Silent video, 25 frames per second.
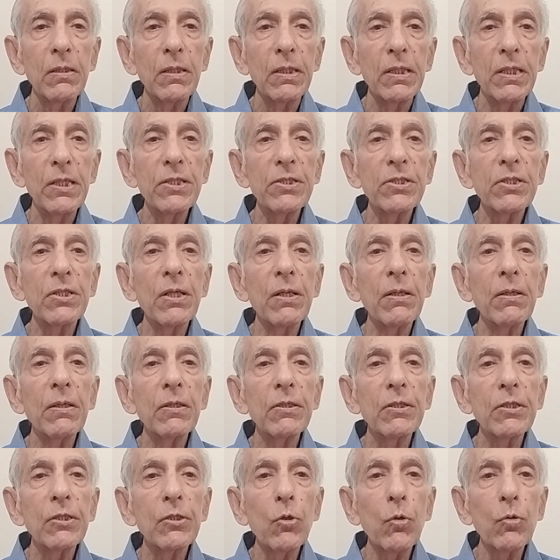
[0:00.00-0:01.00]
is
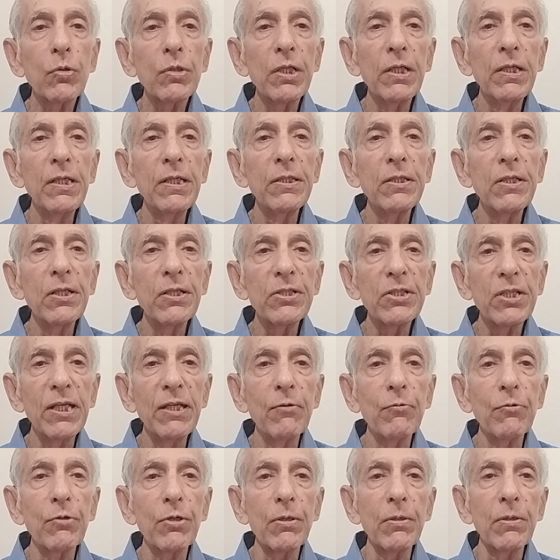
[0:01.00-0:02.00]
totally
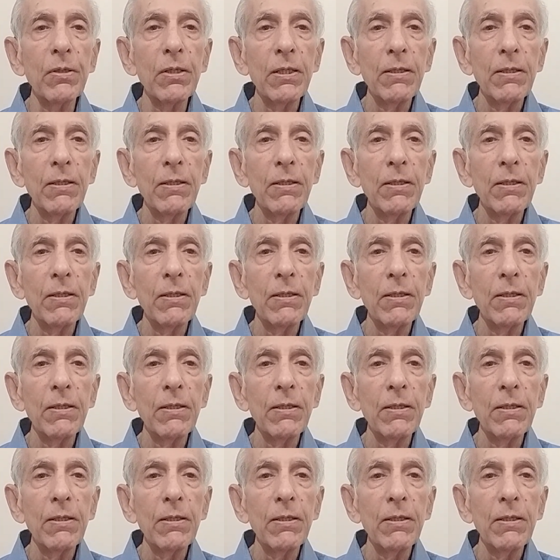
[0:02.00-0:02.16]
deceived